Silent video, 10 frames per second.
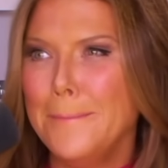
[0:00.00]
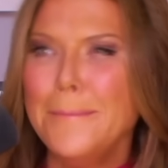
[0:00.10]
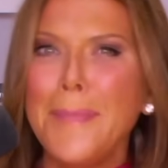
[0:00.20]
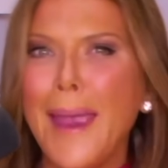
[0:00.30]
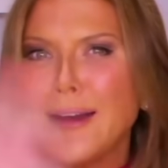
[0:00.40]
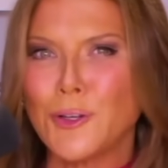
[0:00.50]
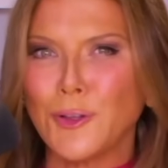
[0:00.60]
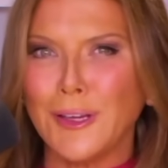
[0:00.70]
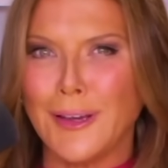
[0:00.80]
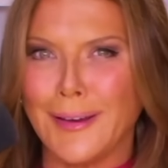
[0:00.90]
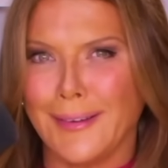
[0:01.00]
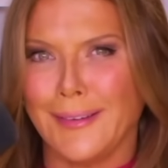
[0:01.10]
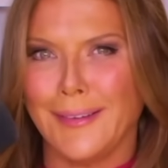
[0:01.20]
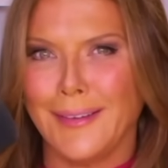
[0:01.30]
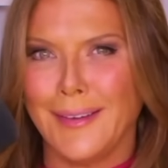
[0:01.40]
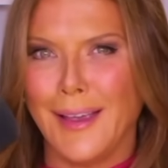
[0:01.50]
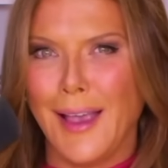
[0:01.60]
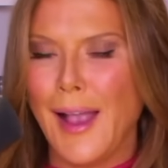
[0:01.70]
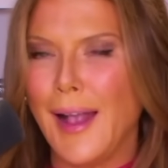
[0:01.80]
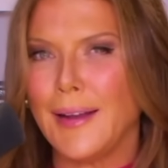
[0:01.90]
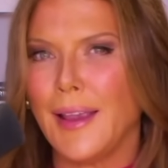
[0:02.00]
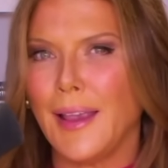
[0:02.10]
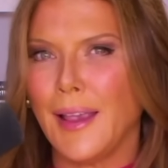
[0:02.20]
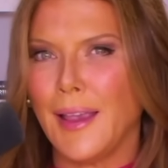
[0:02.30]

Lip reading: major thing at